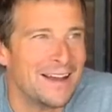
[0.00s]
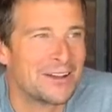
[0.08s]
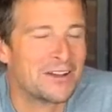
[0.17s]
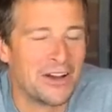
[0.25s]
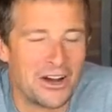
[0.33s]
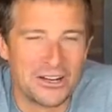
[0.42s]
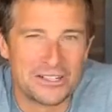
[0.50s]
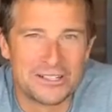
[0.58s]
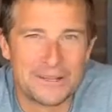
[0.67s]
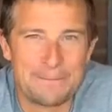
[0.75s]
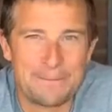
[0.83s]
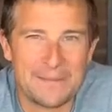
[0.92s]
Gosh,
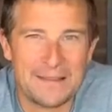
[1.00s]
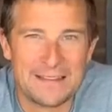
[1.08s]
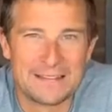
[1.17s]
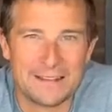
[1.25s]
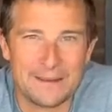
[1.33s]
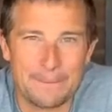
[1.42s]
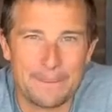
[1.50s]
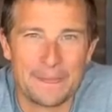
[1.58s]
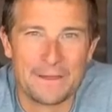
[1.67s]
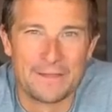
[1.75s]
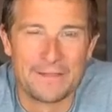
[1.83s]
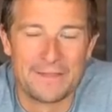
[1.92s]
listen.
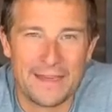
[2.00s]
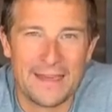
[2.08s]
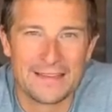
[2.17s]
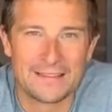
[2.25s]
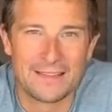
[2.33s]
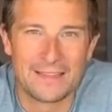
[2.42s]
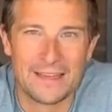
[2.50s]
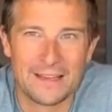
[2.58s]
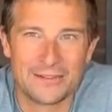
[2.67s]
Here's the thing.